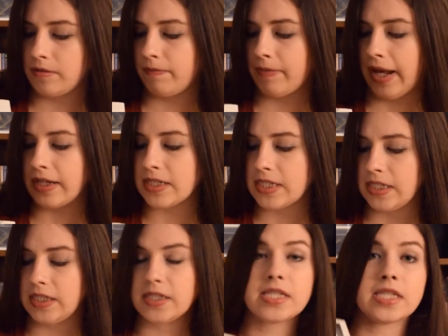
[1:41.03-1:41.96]

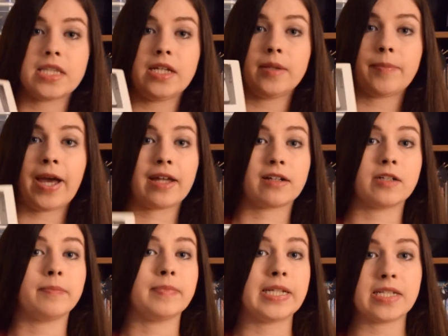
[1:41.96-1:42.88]
magazines, the
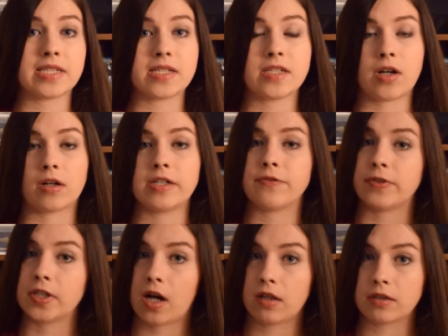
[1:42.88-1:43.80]
pattern pieces are in
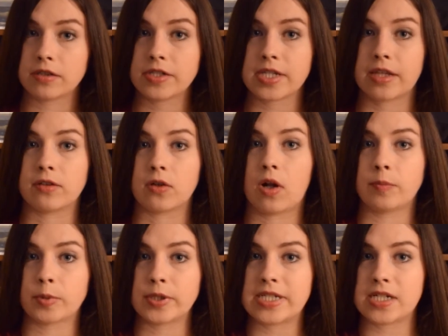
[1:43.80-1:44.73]
different colors and they're
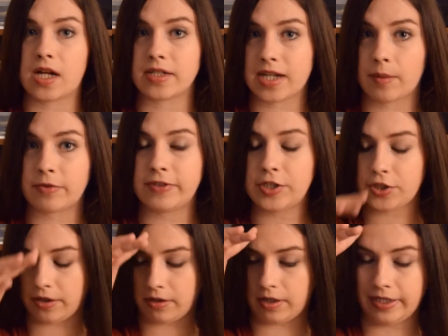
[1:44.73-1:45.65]
all printed on top of
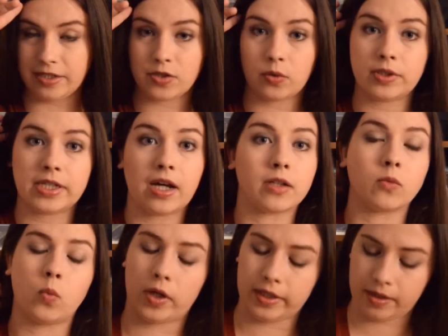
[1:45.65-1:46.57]
each other, and it's only
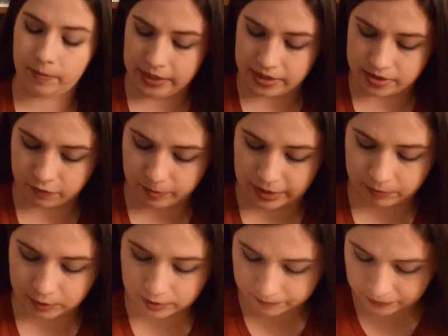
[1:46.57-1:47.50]
on one piece of
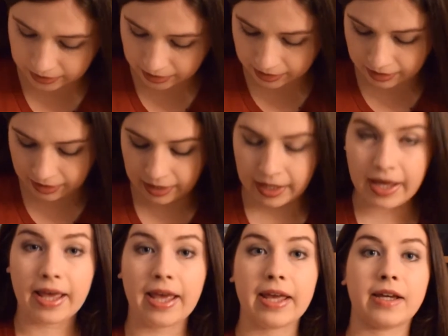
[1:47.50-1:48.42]
paper.
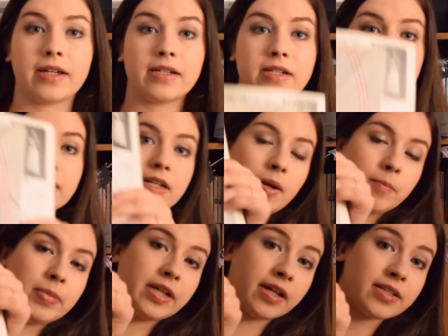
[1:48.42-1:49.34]
And
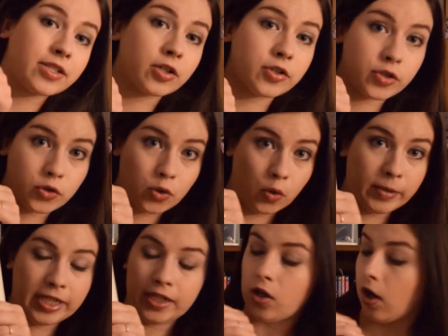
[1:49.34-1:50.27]
because there are so
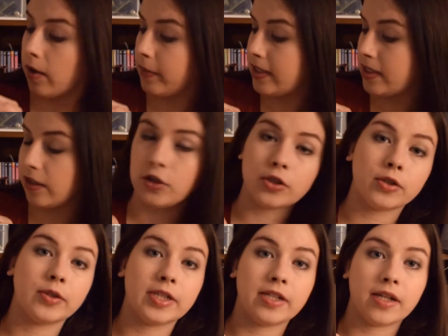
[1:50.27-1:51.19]
many garments
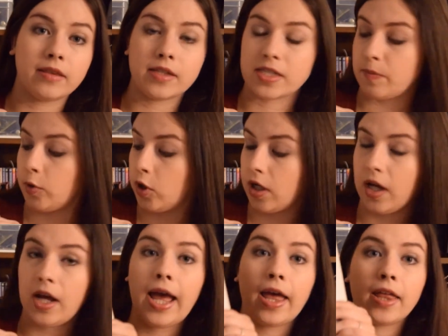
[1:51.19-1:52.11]
included in this
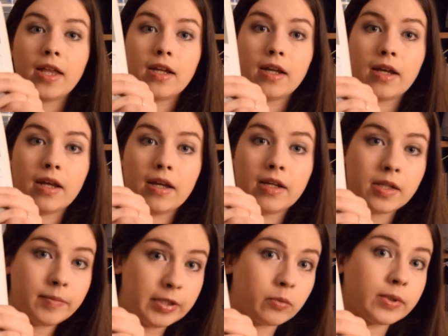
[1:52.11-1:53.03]
book, it
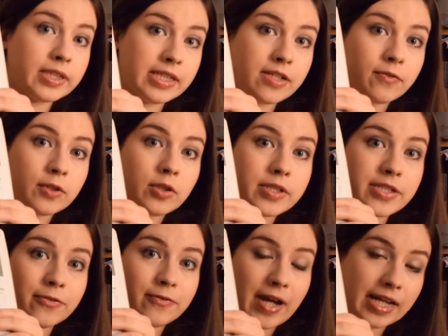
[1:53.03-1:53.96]
can be really difficult
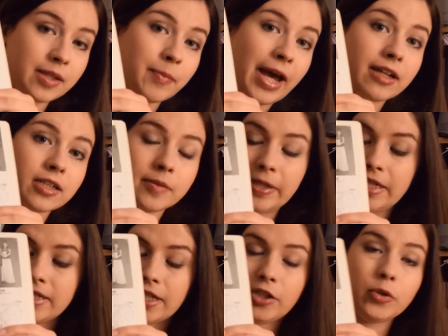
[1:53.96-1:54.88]
to find the pattern
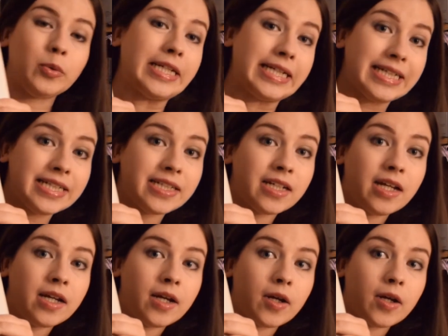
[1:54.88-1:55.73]
piece that you need